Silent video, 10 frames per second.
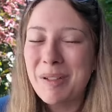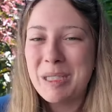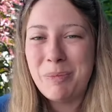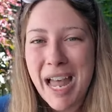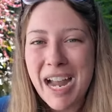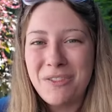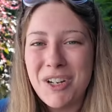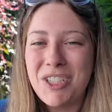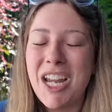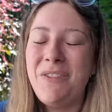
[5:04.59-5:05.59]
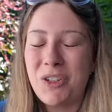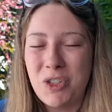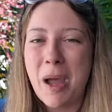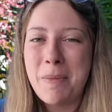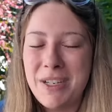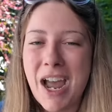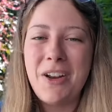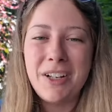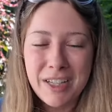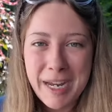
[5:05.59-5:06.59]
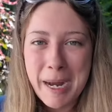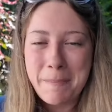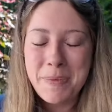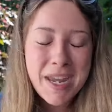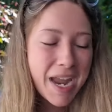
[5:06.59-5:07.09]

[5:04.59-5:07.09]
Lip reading: nice blackfish if you're dropping down a clam.